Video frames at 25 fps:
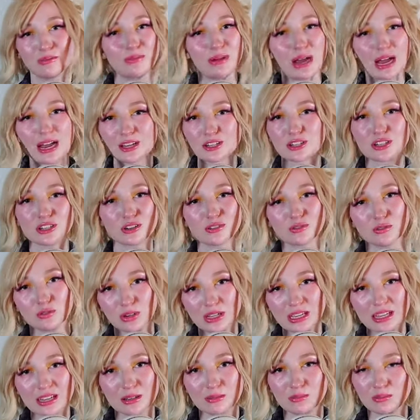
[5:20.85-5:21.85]
Imagine
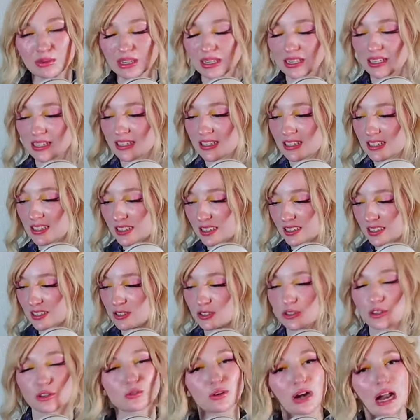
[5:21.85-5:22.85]
if we had been,
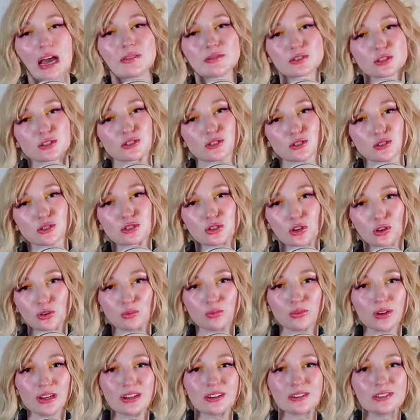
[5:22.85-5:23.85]
the graphics are
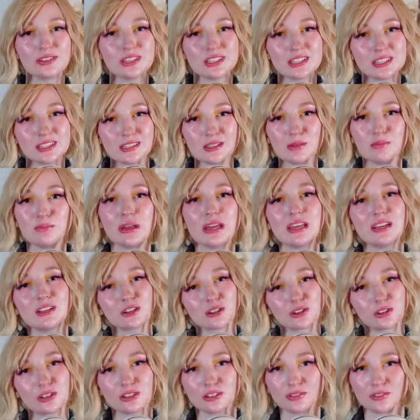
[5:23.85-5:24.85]
so real, this is the
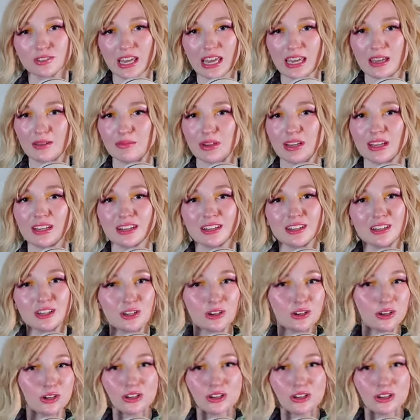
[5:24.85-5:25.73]
pinnacle of gaming,